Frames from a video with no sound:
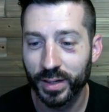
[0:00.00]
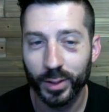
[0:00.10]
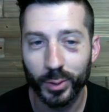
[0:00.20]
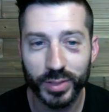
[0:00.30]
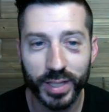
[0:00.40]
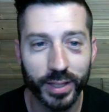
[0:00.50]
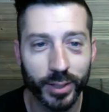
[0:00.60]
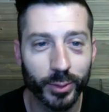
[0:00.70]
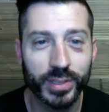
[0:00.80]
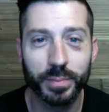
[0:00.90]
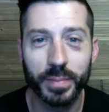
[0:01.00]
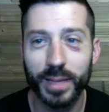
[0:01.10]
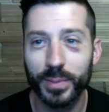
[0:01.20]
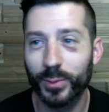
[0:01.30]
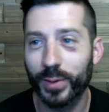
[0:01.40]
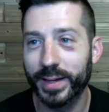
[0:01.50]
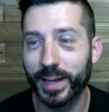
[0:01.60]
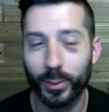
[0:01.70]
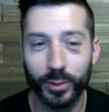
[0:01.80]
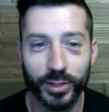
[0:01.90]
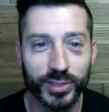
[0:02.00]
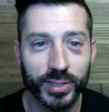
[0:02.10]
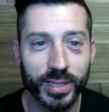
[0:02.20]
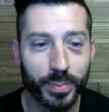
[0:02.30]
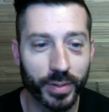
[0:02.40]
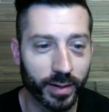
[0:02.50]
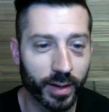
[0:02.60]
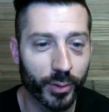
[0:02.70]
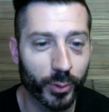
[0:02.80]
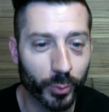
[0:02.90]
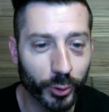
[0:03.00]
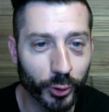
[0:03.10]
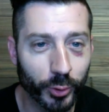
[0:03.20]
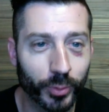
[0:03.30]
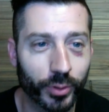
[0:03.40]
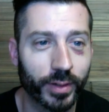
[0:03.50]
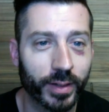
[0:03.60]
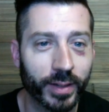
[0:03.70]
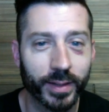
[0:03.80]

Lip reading: Those kiddos that maybe right now are asleep in another room or